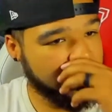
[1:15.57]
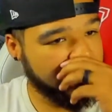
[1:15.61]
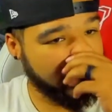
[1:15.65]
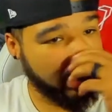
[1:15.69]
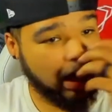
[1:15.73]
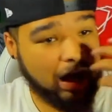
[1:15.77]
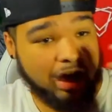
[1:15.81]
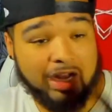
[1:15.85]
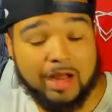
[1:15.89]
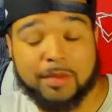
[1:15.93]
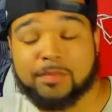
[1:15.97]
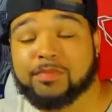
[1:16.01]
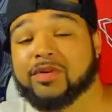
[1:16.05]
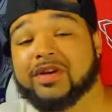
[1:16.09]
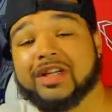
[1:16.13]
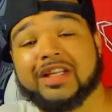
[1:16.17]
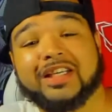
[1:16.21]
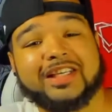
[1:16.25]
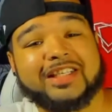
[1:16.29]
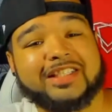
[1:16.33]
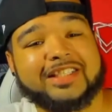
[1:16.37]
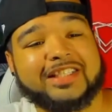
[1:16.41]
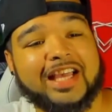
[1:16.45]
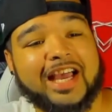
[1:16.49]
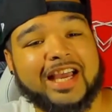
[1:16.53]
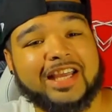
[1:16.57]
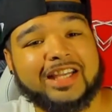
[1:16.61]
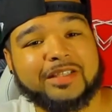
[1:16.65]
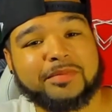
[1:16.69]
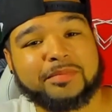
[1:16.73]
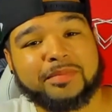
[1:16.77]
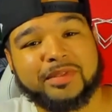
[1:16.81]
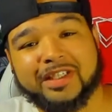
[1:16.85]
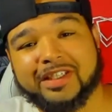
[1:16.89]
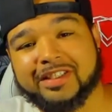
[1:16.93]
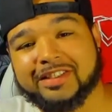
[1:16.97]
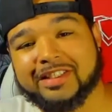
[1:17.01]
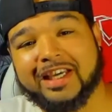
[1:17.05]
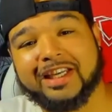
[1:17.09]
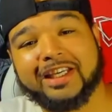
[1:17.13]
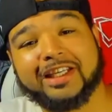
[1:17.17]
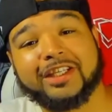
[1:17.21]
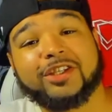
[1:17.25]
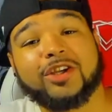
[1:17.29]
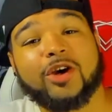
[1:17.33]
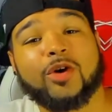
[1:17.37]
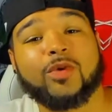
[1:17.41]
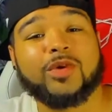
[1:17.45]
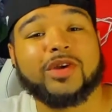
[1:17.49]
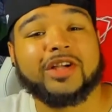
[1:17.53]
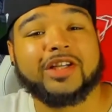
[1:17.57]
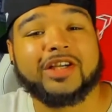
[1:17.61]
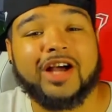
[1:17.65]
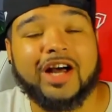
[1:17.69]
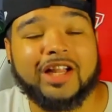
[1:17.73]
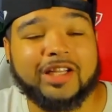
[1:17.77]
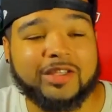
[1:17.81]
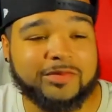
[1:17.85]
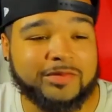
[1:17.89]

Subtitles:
And I'm pretty excited because I didn't know what Akala